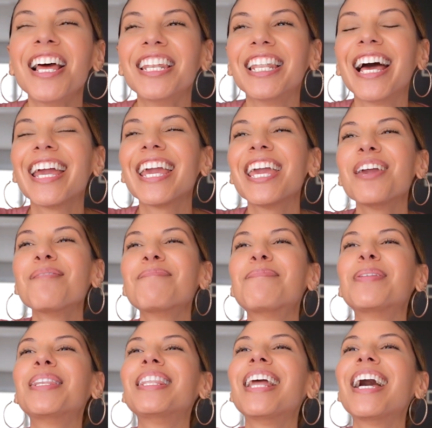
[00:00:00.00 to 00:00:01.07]
Like, it
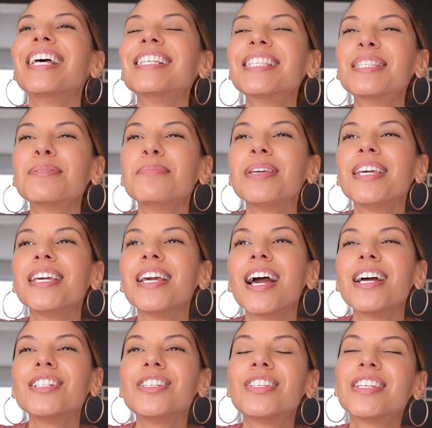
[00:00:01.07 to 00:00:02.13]
blessed
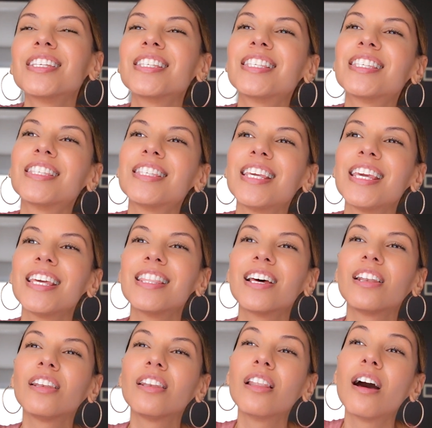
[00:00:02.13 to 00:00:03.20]
me to see the
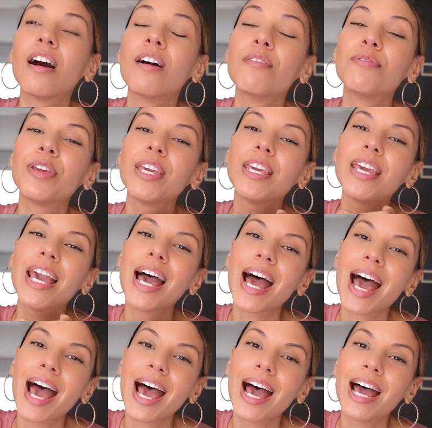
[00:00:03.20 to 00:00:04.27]
love he
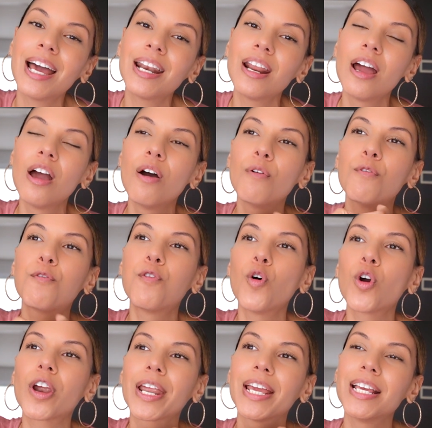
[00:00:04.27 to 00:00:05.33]
had
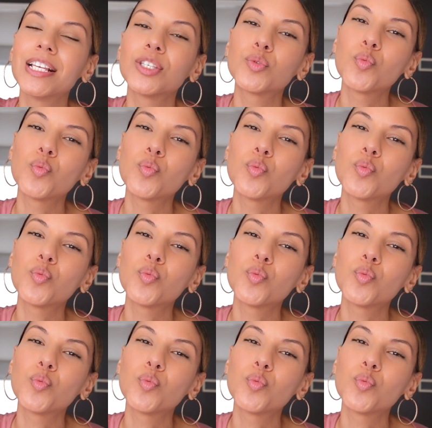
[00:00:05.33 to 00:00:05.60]
for his